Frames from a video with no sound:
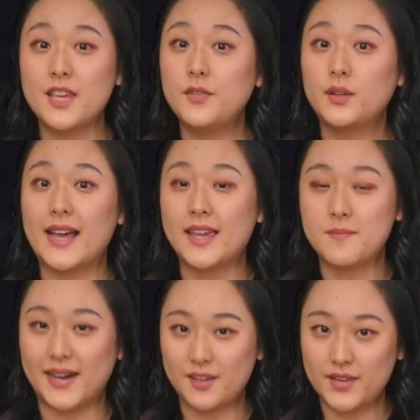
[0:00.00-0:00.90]
If you like
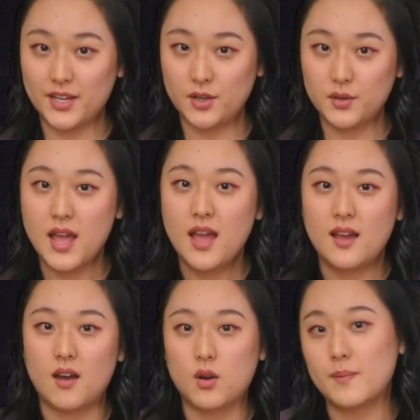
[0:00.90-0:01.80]
my video
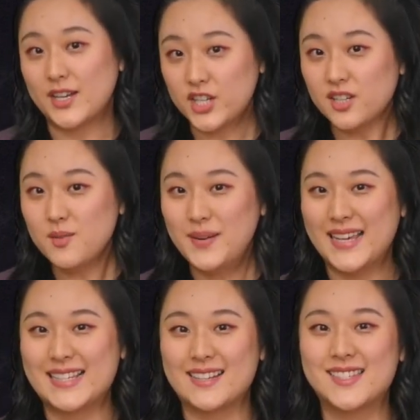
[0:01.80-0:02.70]
or my channel,
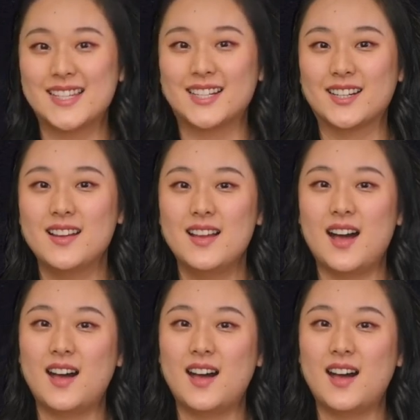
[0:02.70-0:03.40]
please consider